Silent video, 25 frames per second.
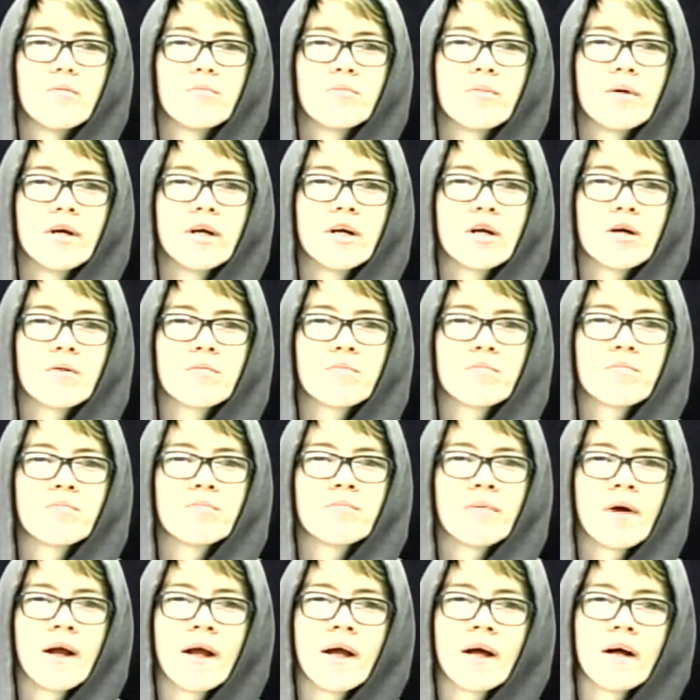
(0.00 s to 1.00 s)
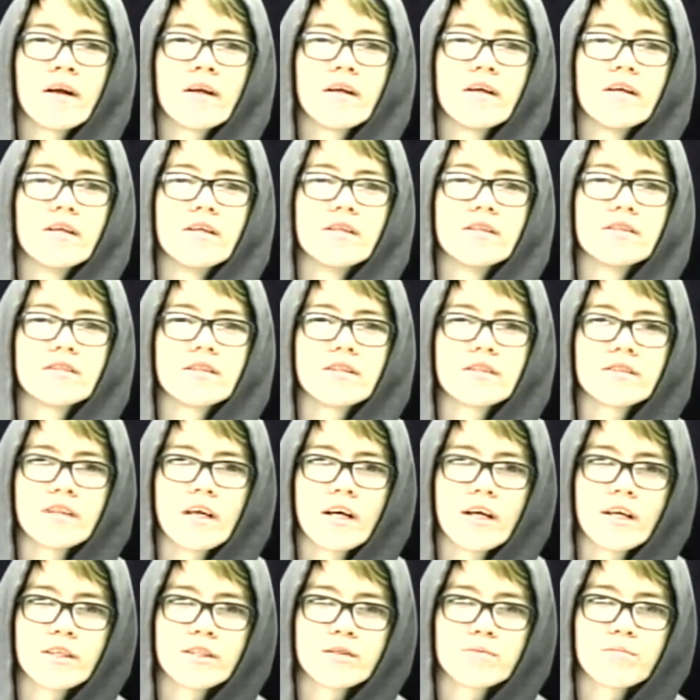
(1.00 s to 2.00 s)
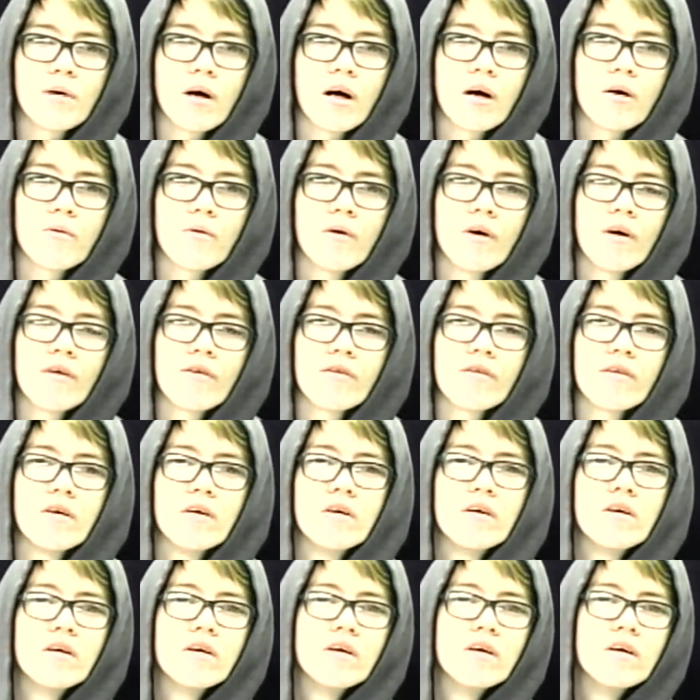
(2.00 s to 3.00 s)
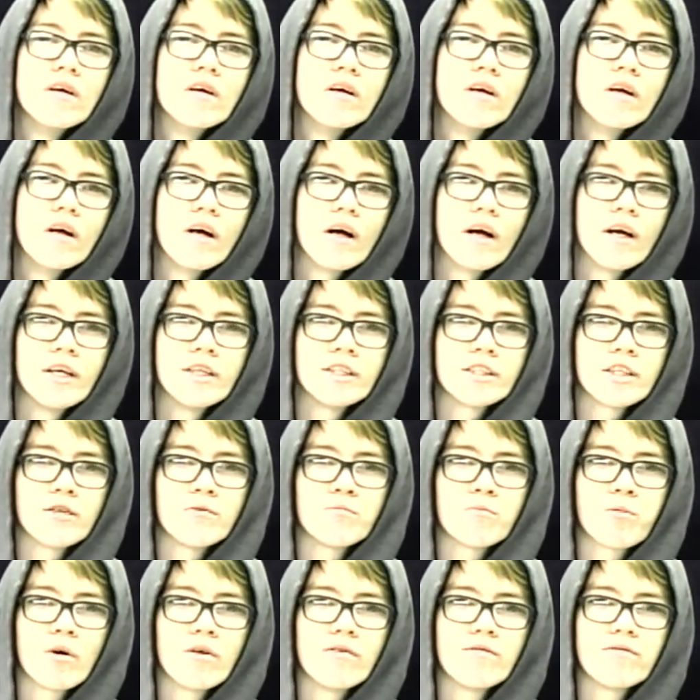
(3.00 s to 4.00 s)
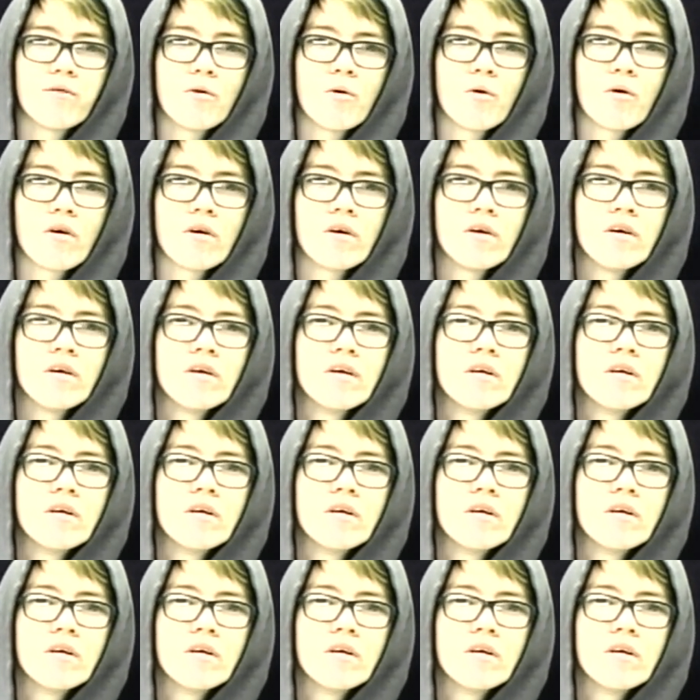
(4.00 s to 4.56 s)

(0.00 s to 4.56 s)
Peter Pan is the second spot with 87.4.